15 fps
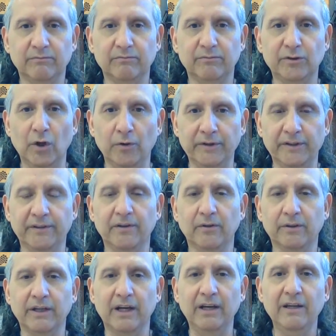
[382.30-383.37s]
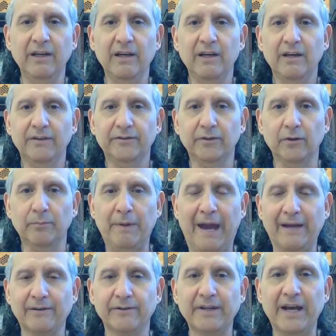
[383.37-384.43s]
noted, okay? So
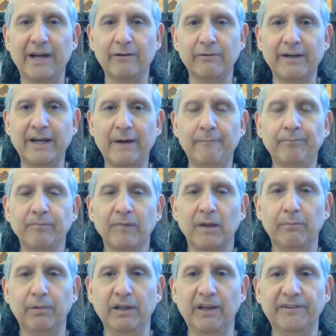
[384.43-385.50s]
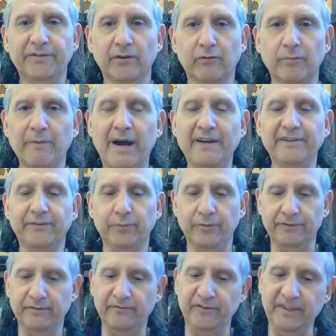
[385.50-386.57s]
pattern diagram, plus over minus
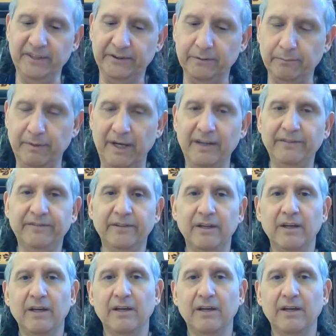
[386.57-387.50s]
with the V at the base,